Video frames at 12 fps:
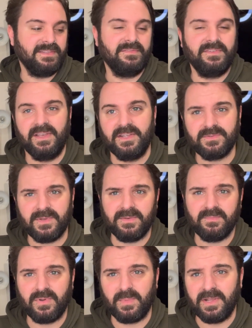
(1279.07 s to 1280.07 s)
the first
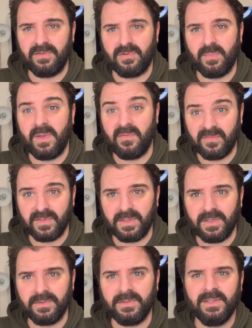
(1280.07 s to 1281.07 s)
one probably over a month
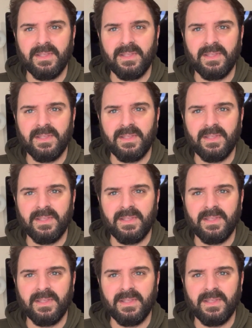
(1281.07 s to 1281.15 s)
ago,